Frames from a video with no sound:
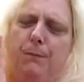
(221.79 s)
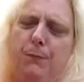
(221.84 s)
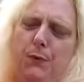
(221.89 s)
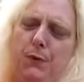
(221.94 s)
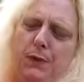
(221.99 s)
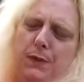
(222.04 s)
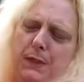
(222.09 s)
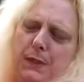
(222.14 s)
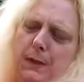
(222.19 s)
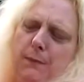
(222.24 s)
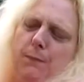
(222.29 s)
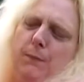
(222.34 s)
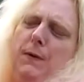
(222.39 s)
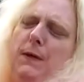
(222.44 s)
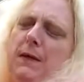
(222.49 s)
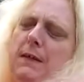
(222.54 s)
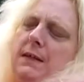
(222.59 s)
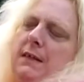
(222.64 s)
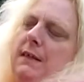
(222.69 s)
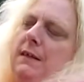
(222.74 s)
They're
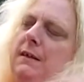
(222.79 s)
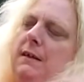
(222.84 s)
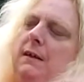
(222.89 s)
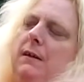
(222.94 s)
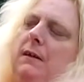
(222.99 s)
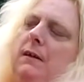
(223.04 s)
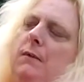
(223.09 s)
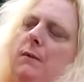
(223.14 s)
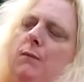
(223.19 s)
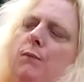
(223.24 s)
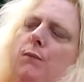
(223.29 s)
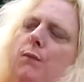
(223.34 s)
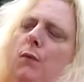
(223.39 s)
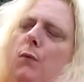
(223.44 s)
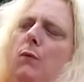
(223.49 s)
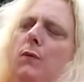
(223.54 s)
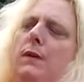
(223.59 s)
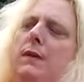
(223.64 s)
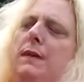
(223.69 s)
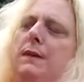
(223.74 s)
different
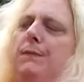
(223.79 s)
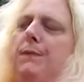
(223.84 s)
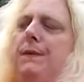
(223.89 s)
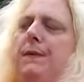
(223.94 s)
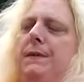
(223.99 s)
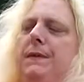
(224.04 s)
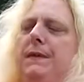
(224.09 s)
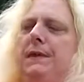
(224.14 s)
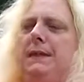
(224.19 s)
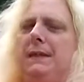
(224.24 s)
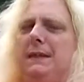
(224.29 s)
for the different